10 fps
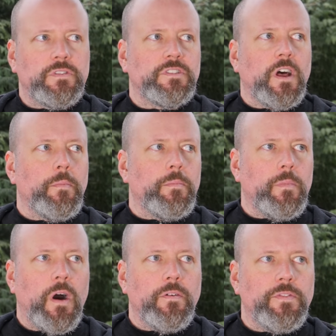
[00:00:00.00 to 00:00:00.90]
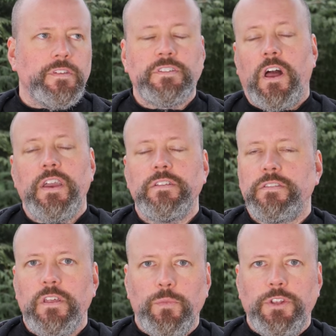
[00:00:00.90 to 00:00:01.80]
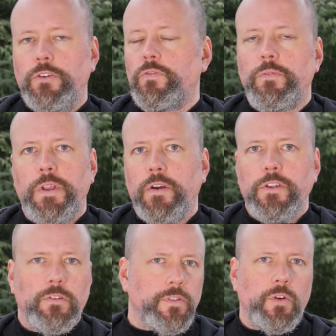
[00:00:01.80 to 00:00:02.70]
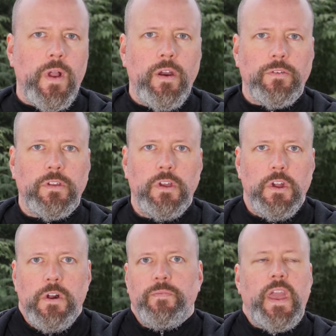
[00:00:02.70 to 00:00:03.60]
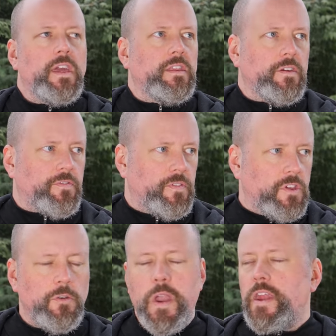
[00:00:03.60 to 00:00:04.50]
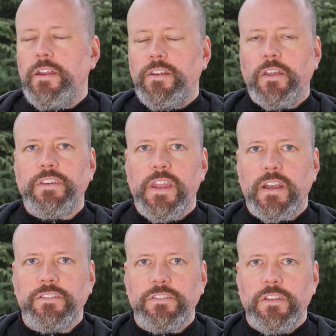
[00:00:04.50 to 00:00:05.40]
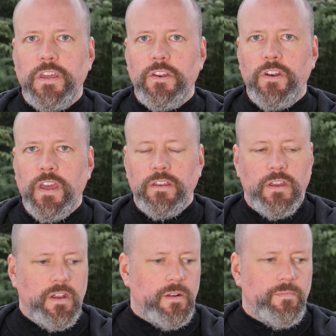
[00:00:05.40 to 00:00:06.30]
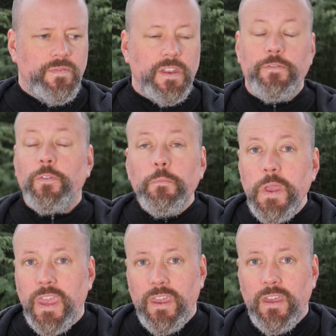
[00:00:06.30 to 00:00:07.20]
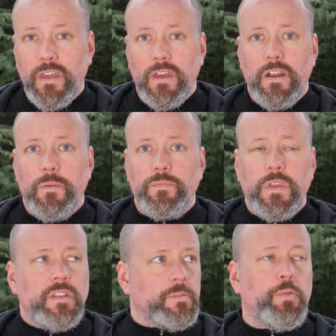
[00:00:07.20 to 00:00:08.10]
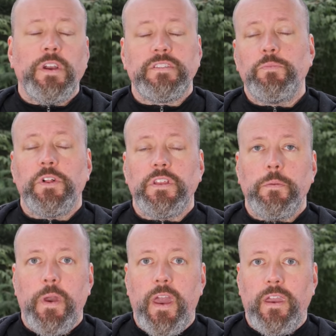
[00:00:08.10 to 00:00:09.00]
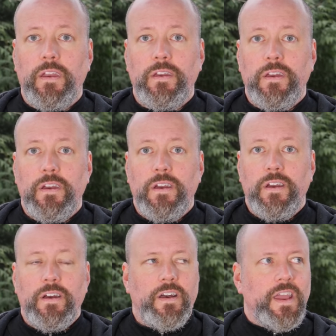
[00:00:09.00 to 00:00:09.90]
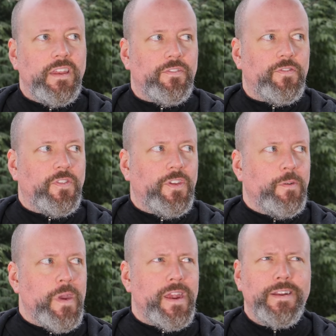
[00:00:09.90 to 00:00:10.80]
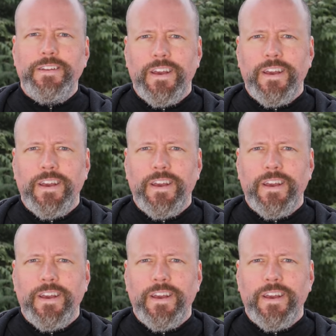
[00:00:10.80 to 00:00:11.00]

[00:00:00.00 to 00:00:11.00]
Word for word: some of the science that we do from down here on the ground. And if humanity does get access to the internet, then for me, it's a price I'm willing to pay. And if humanity